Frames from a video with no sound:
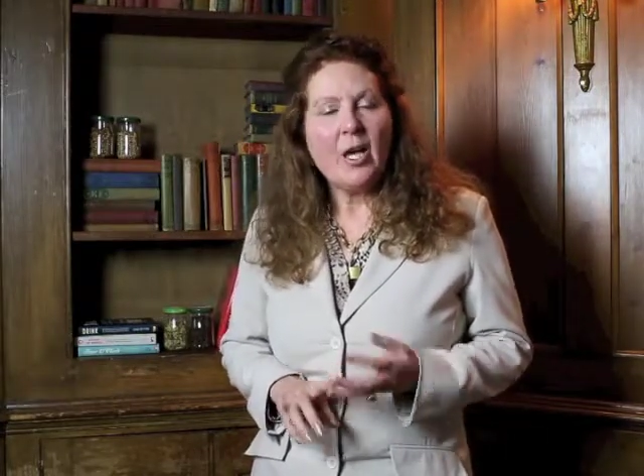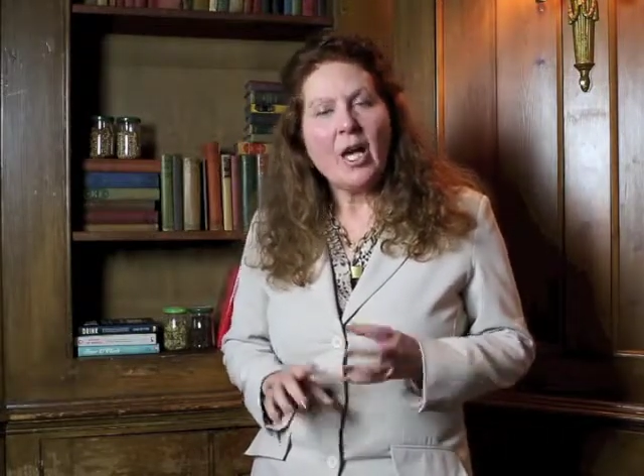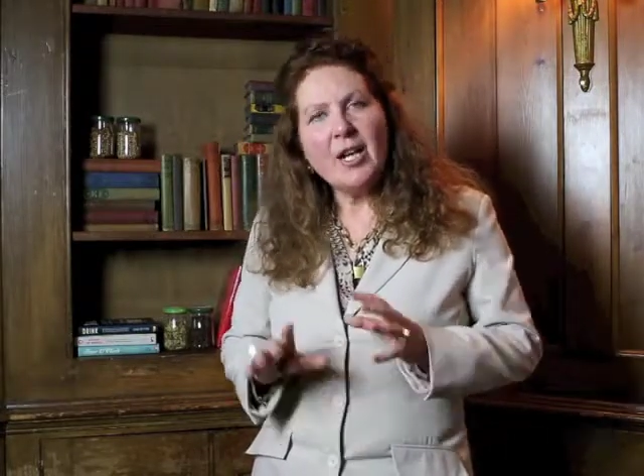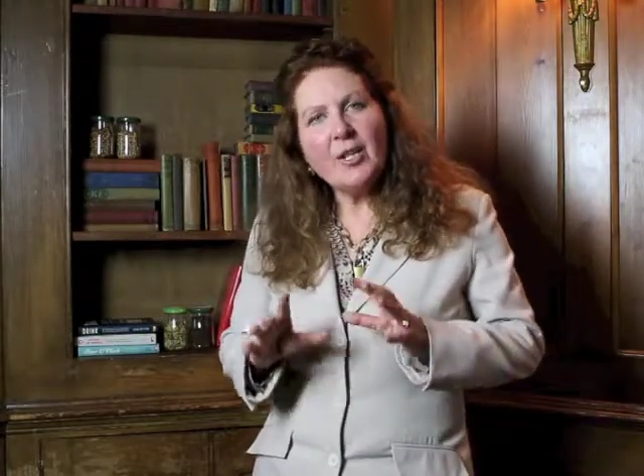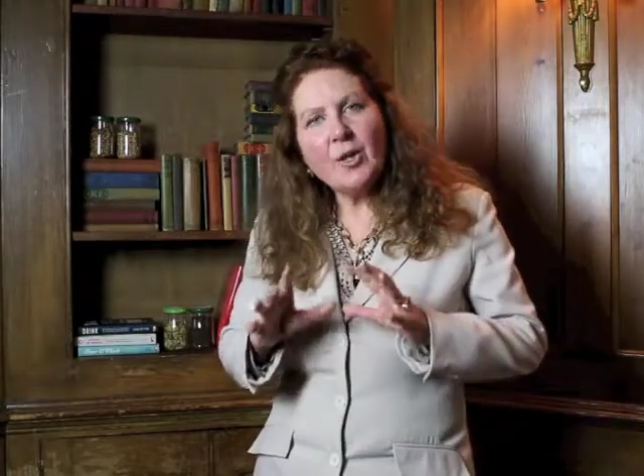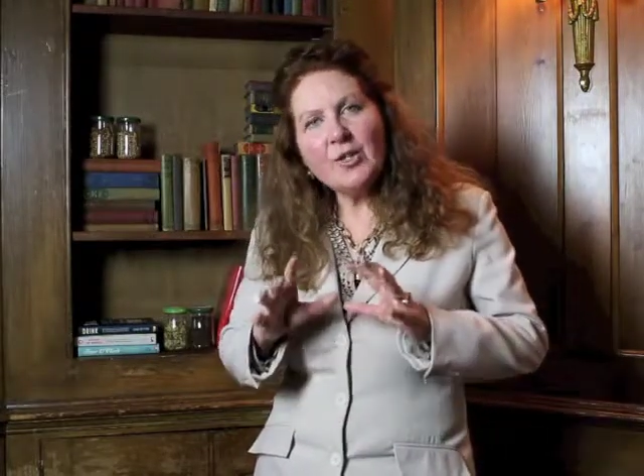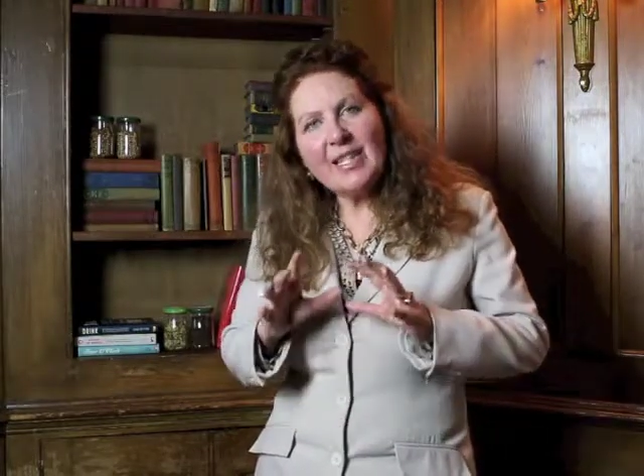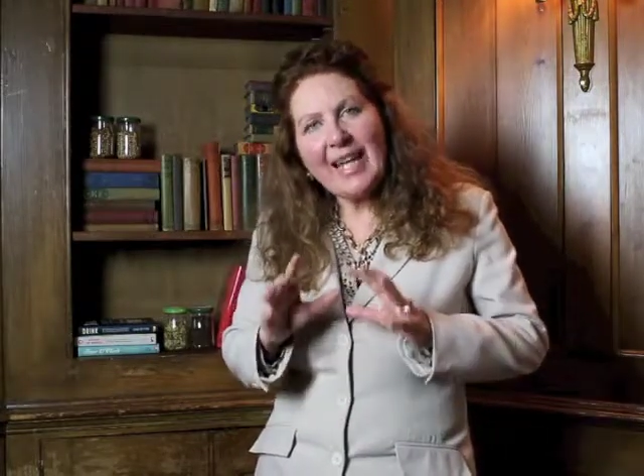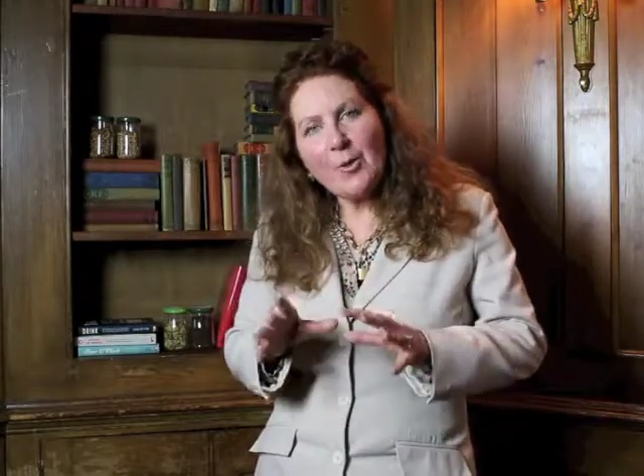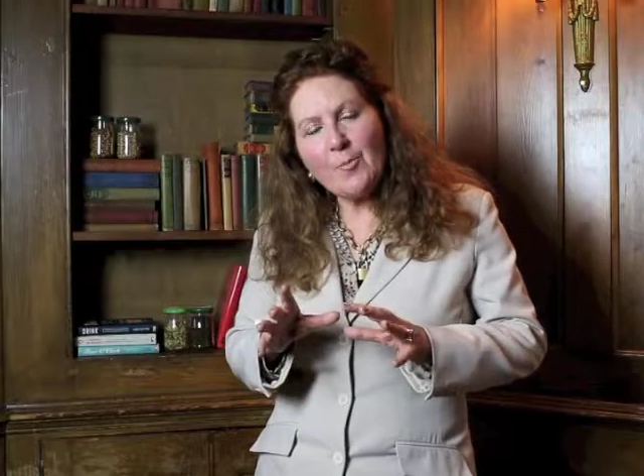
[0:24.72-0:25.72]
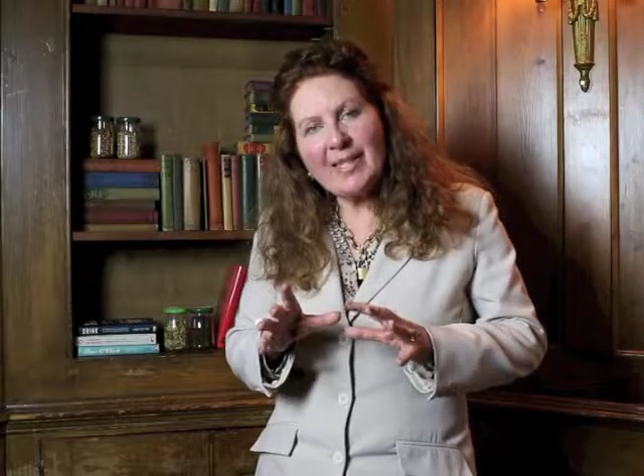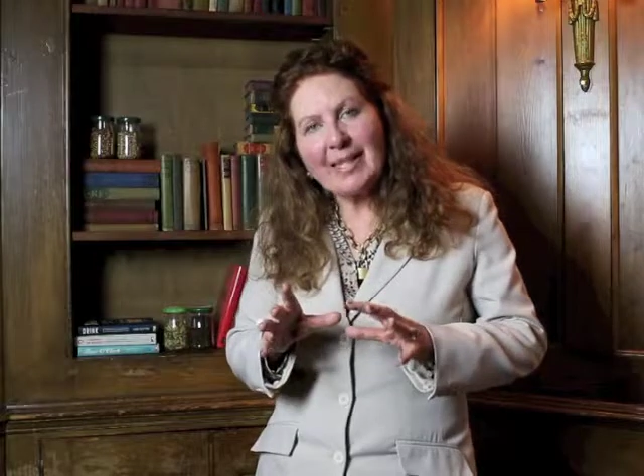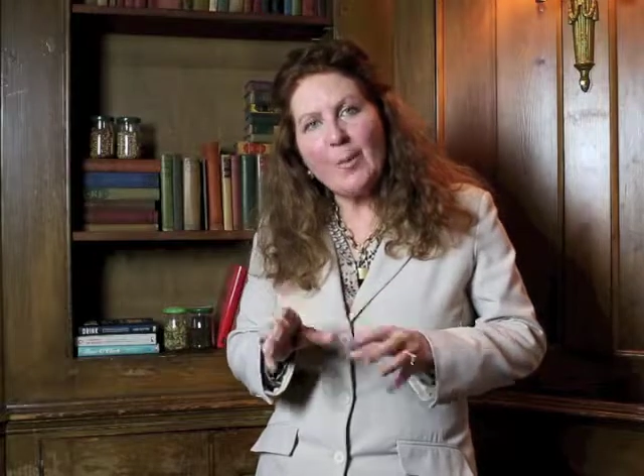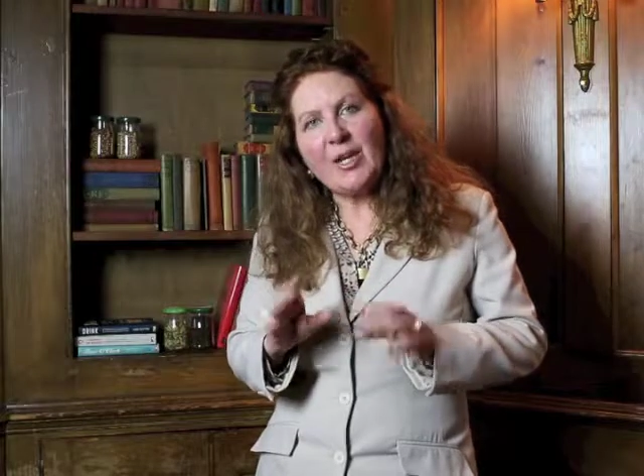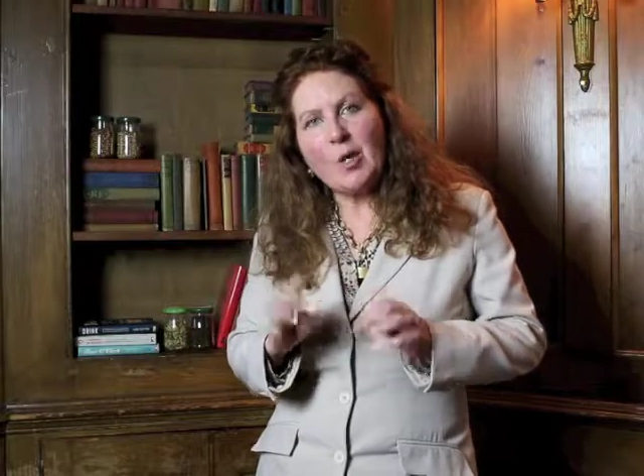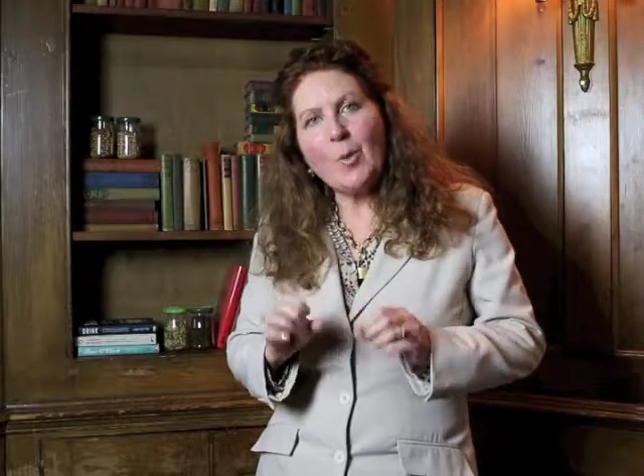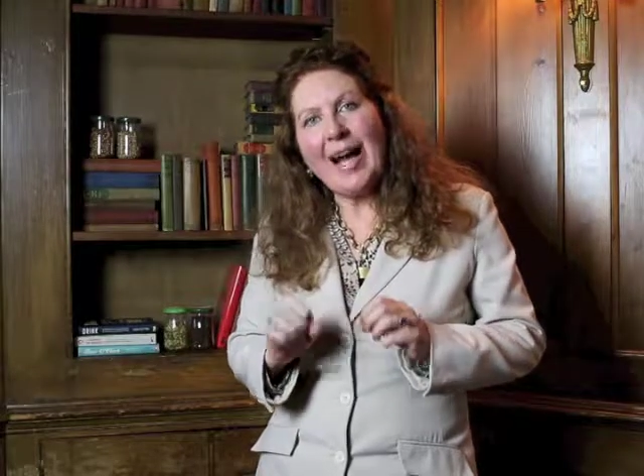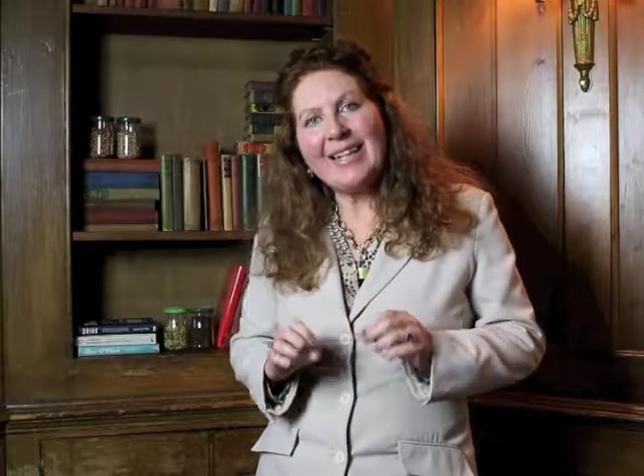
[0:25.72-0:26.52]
and to get them sour you add